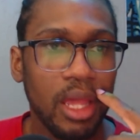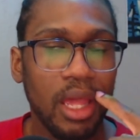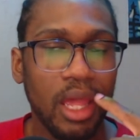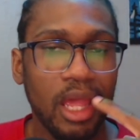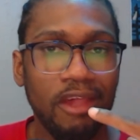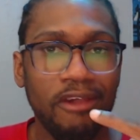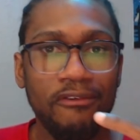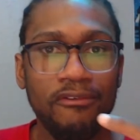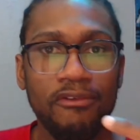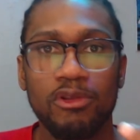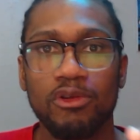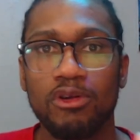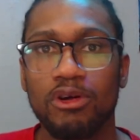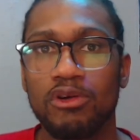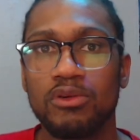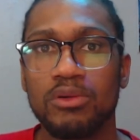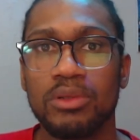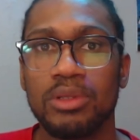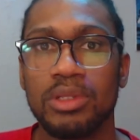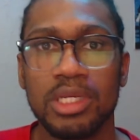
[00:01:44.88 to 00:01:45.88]
If you don't
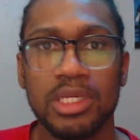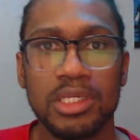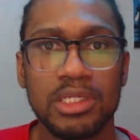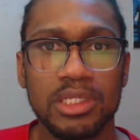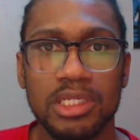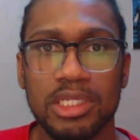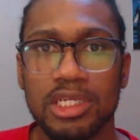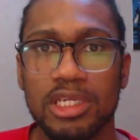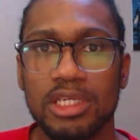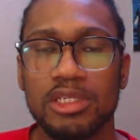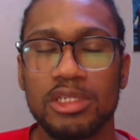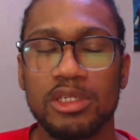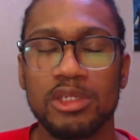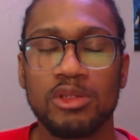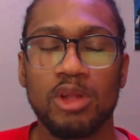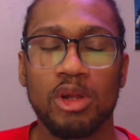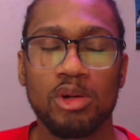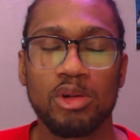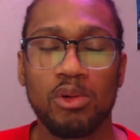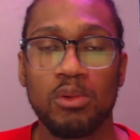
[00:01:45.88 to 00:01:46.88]
do this, you're
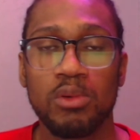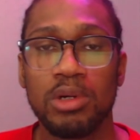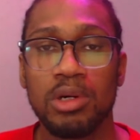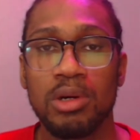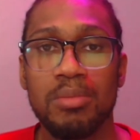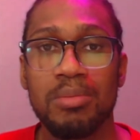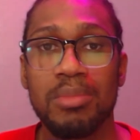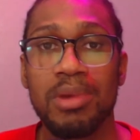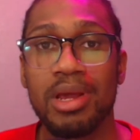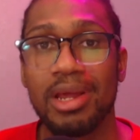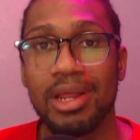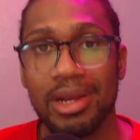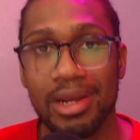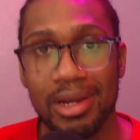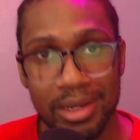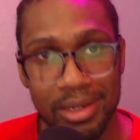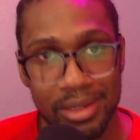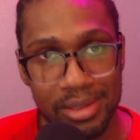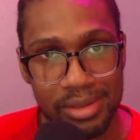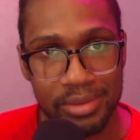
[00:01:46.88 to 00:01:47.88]
not a real man.
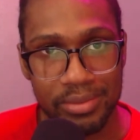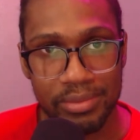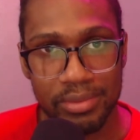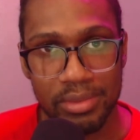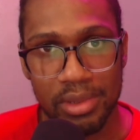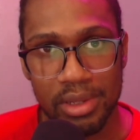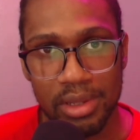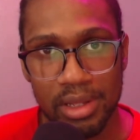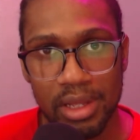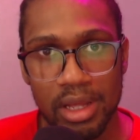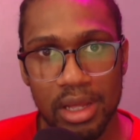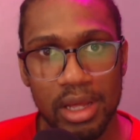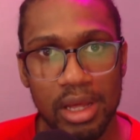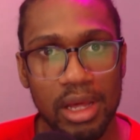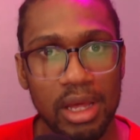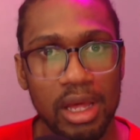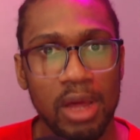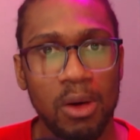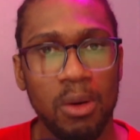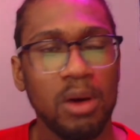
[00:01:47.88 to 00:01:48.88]

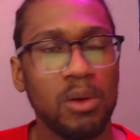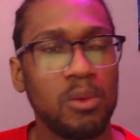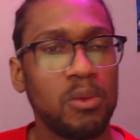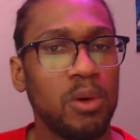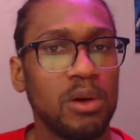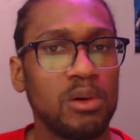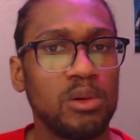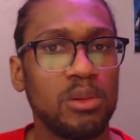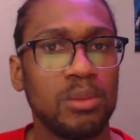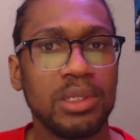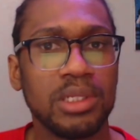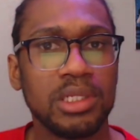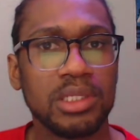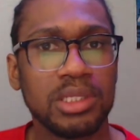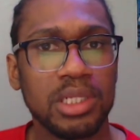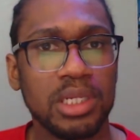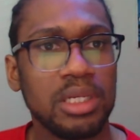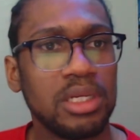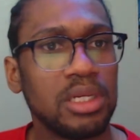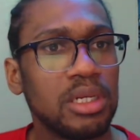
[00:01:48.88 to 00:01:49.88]
And what, what do men
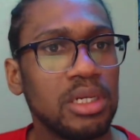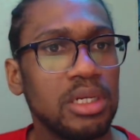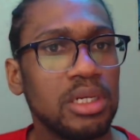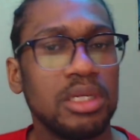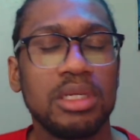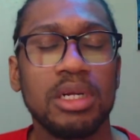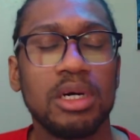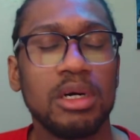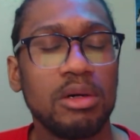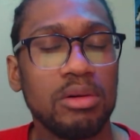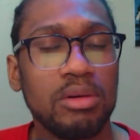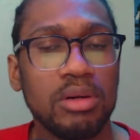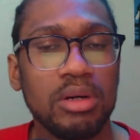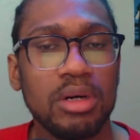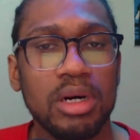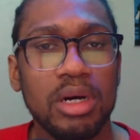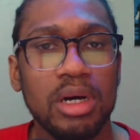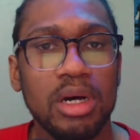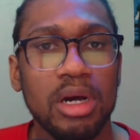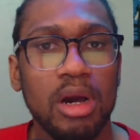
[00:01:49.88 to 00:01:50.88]
say? No,
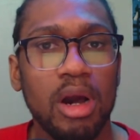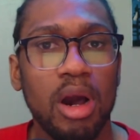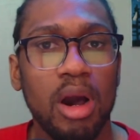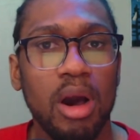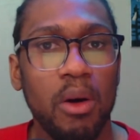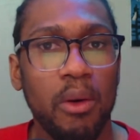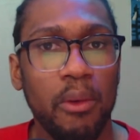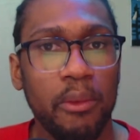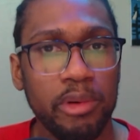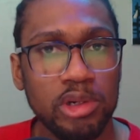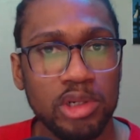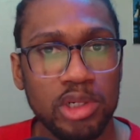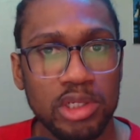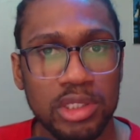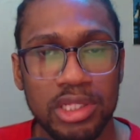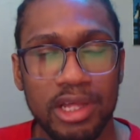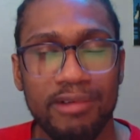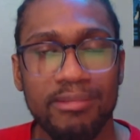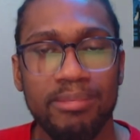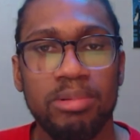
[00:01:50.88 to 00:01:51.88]
we just
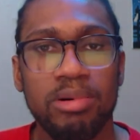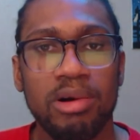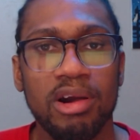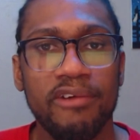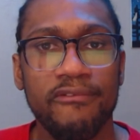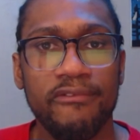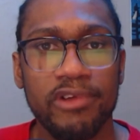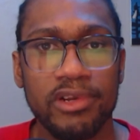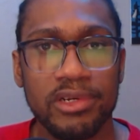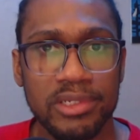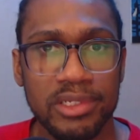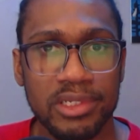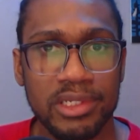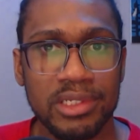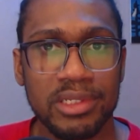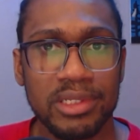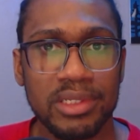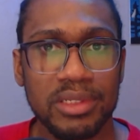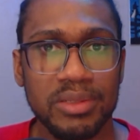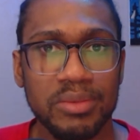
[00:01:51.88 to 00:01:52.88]
have
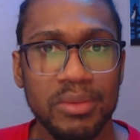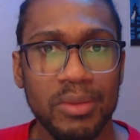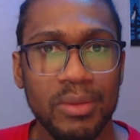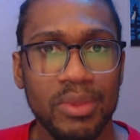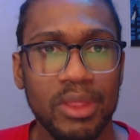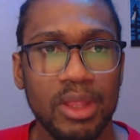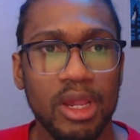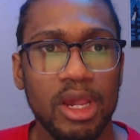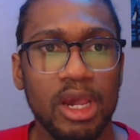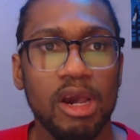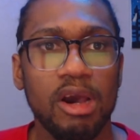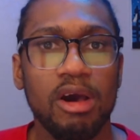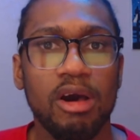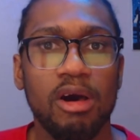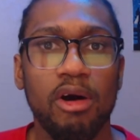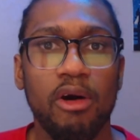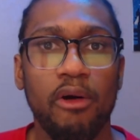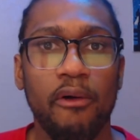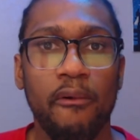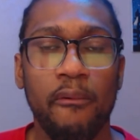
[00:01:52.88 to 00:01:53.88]
preferences.
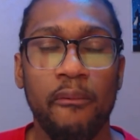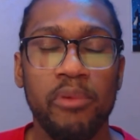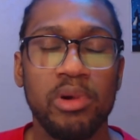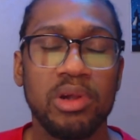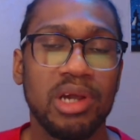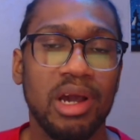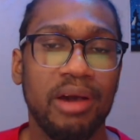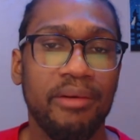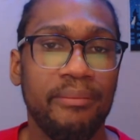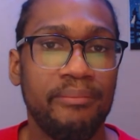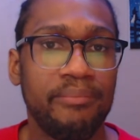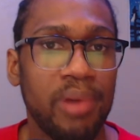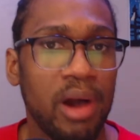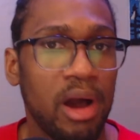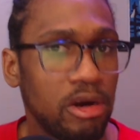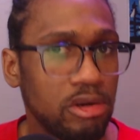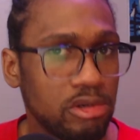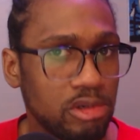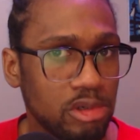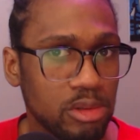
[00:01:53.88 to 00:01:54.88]
We have
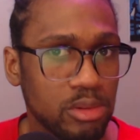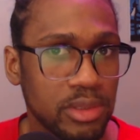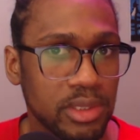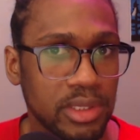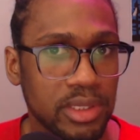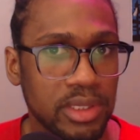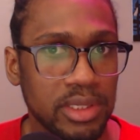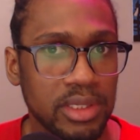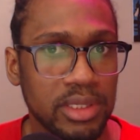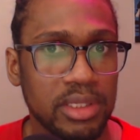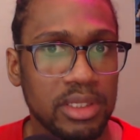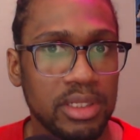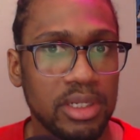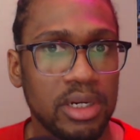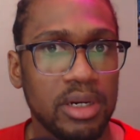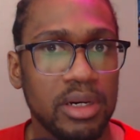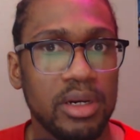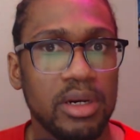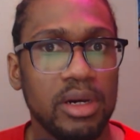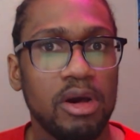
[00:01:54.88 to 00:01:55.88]
boundaries.
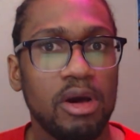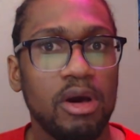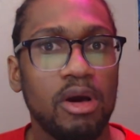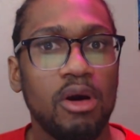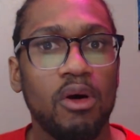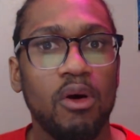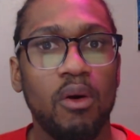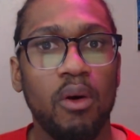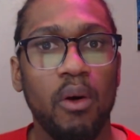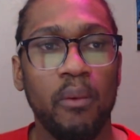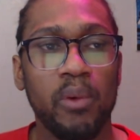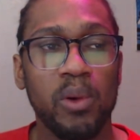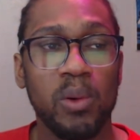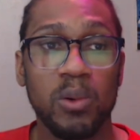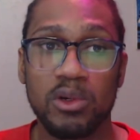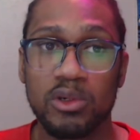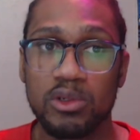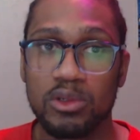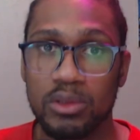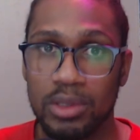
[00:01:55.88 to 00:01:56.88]
We will
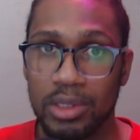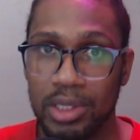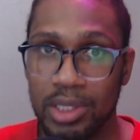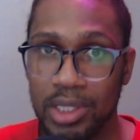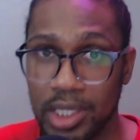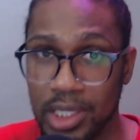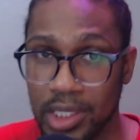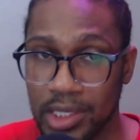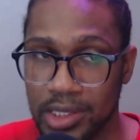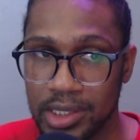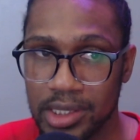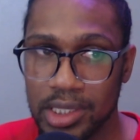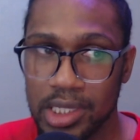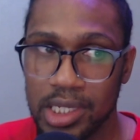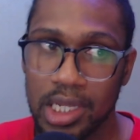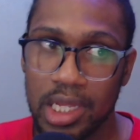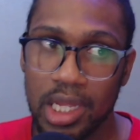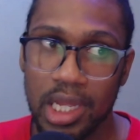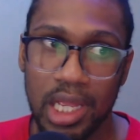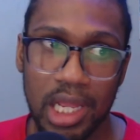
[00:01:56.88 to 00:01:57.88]
do this
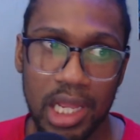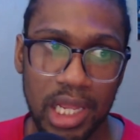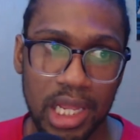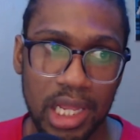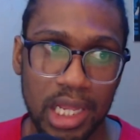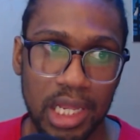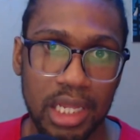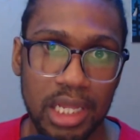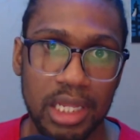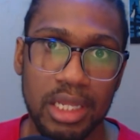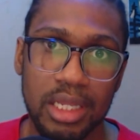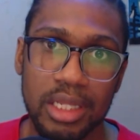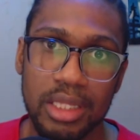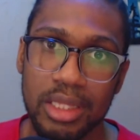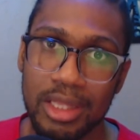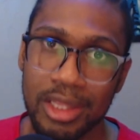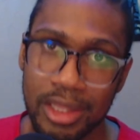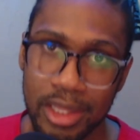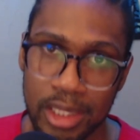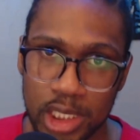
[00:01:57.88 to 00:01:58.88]

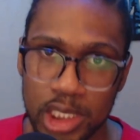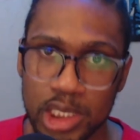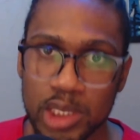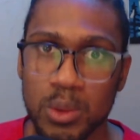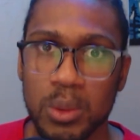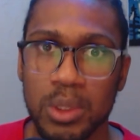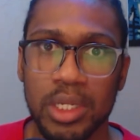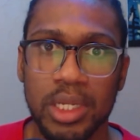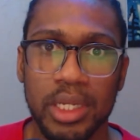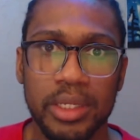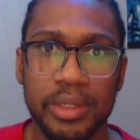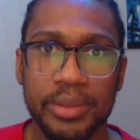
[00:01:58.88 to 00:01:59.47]
this way.